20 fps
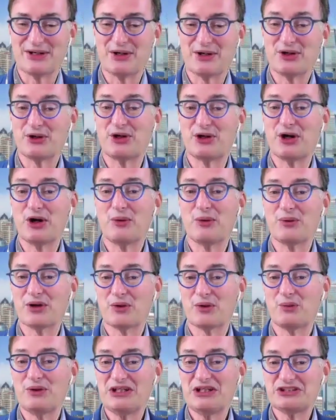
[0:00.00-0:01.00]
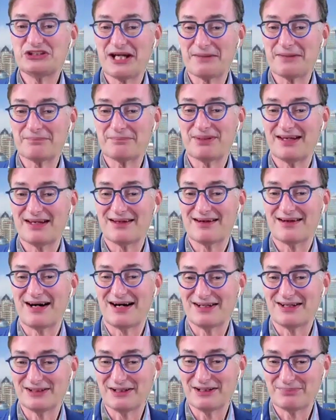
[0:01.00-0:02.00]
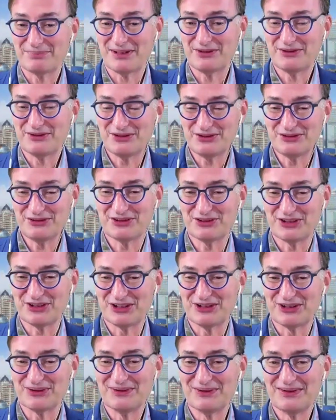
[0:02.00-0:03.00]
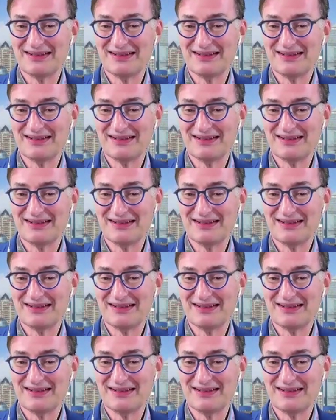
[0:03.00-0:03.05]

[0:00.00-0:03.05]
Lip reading: go where WeChat Pay and Alipay couldn't go,